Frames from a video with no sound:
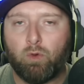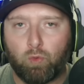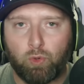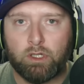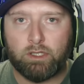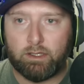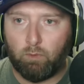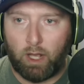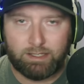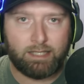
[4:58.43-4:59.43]
really,
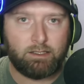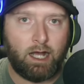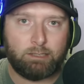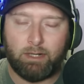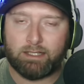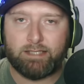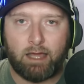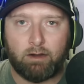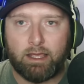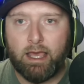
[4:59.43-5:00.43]
as I talked about on
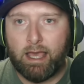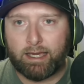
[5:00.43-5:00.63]
Saturday,